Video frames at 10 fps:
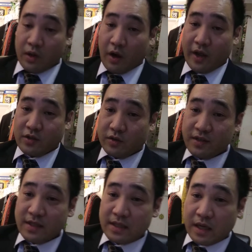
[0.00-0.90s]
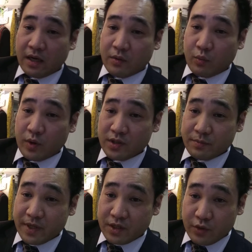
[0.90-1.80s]
okay, so this is a 1
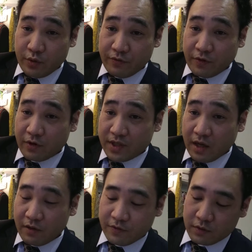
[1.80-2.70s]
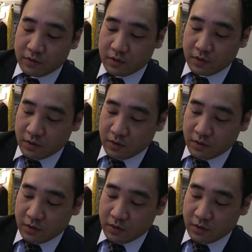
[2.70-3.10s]
split 2 for telephones.